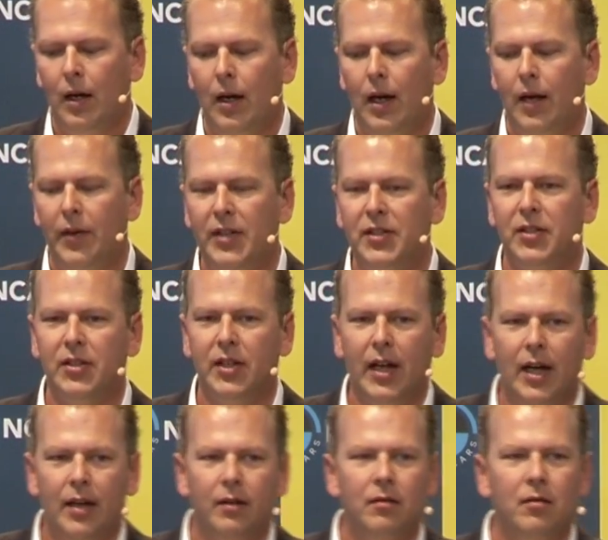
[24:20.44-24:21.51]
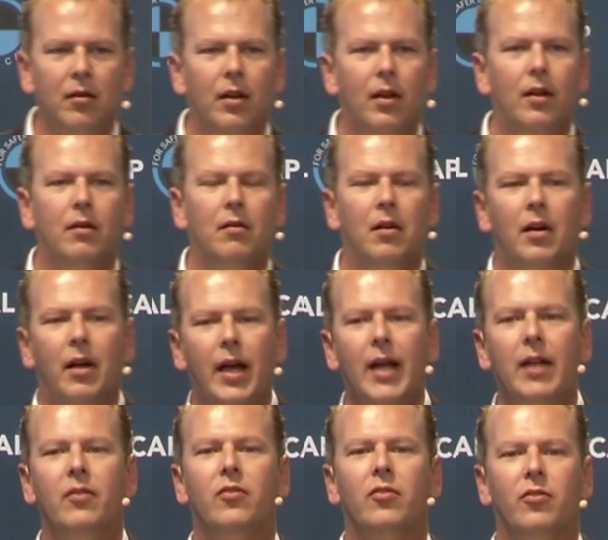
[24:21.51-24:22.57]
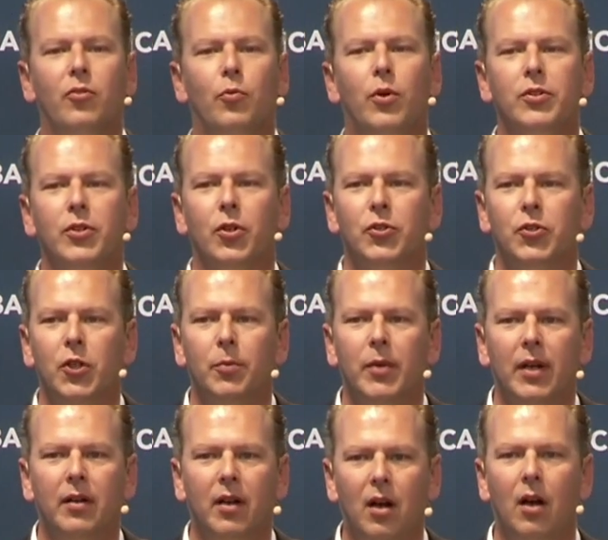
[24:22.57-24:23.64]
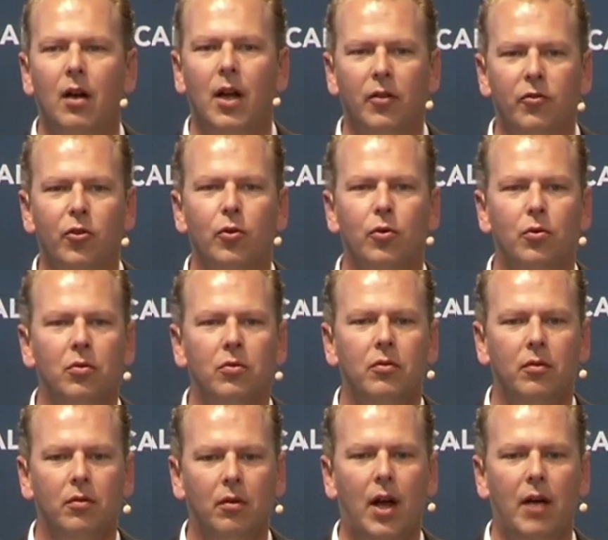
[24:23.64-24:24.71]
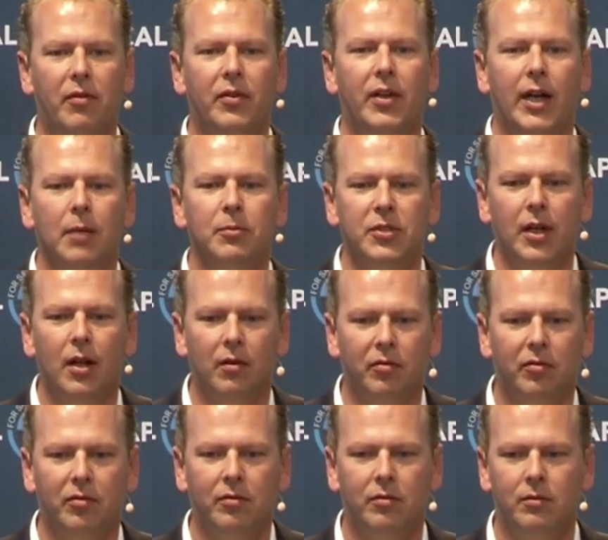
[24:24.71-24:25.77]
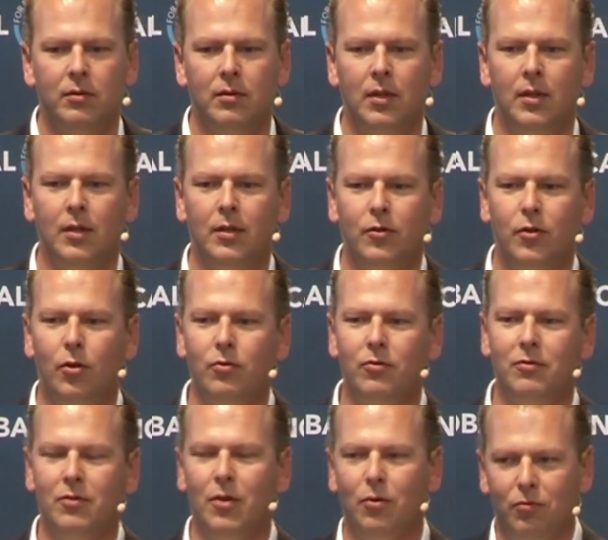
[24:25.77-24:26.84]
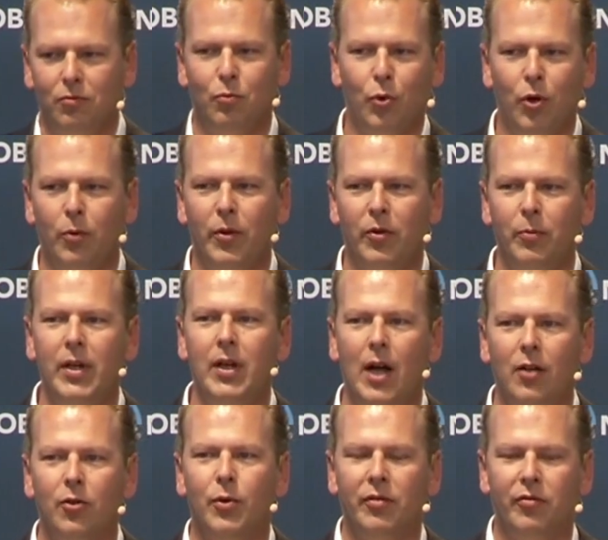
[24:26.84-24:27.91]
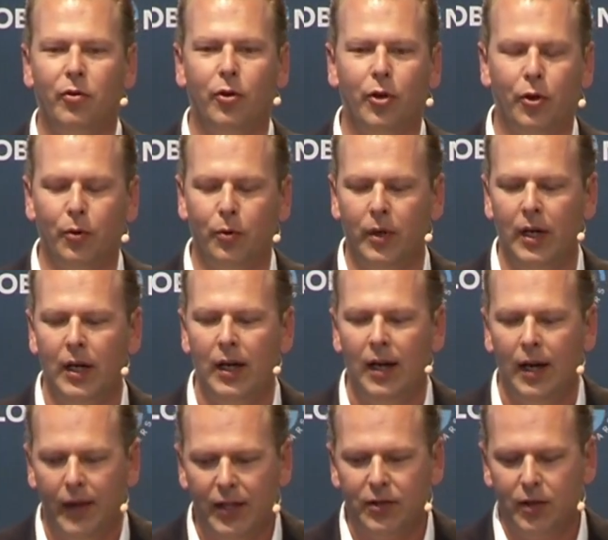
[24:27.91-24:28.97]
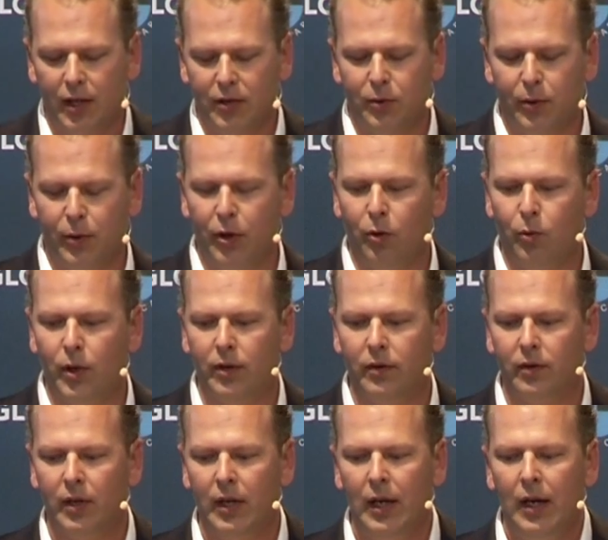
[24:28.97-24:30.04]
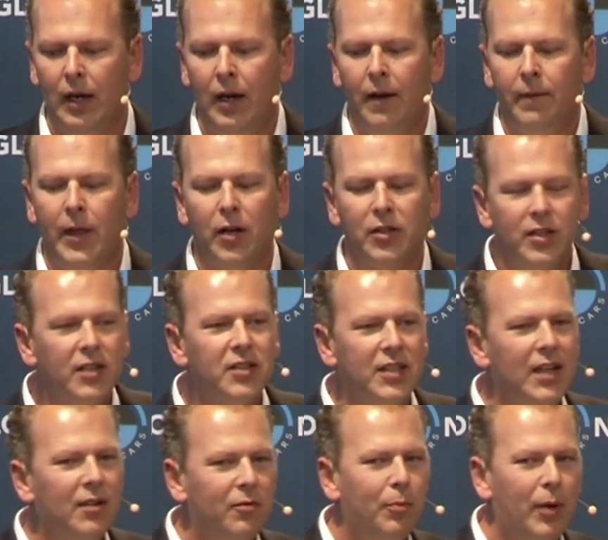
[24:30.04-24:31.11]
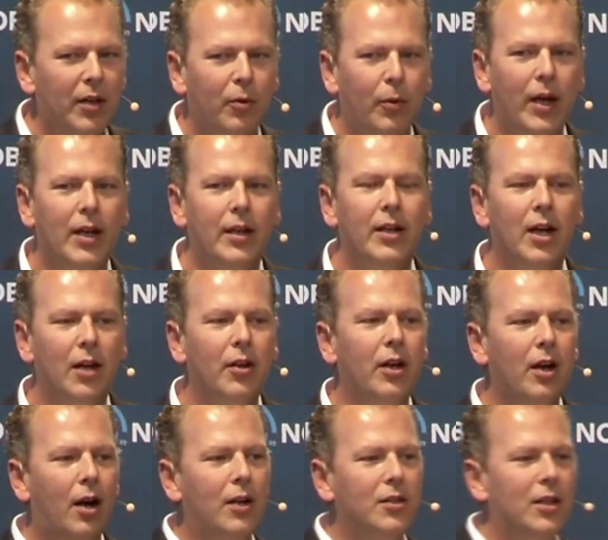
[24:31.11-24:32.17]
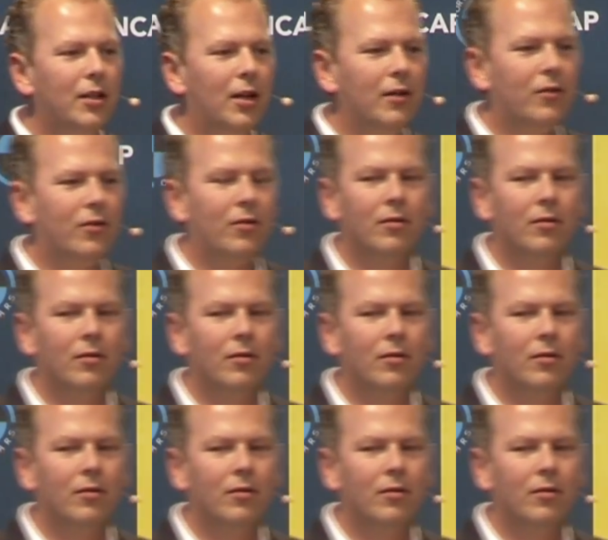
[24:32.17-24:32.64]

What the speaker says: And this is, again, a hint towards the consumer that the car can do everything himself. Don't work with me, I'll do it for you. And that's what we don't want. Now, it's not said, by the way, that the other cars are not